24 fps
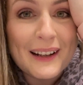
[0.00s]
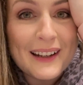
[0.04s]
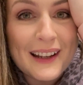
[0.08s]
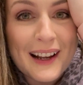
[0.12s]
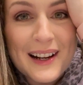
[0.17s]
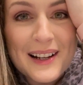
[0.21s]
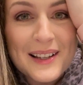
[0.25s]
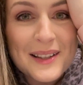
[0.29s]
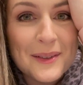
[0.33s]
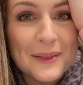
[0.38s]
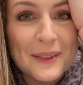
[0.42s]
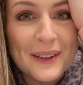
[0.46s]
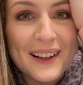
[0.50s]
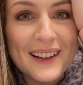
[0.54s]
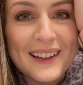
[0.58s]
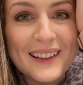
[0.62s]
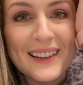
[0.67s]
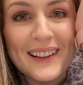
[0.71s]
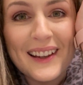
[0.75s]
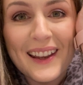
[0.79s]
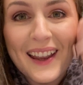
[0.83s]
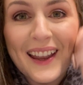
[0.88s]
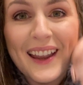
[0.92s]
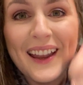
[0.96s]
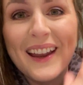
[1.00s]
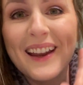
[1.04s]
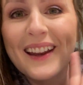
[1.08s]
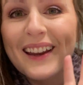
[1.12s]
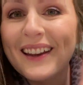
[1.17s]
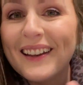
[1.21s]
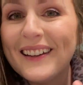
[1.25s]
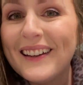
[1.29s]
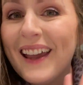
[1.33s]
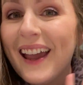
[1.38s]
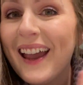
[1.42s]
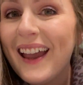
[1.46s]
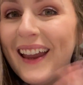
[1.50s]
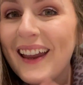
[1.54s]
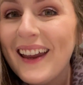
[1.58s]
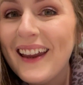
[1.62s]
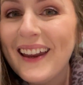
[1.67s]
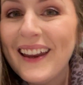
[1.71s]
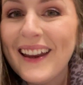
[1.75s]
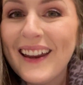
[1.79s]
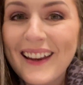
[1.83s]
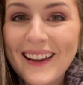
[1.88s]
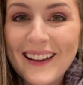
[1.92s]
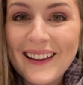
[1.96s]
next one.
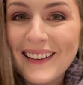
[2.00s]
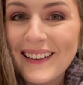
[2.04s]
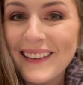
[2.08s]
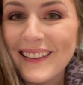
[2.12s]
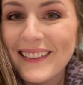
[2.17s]
Goodbye.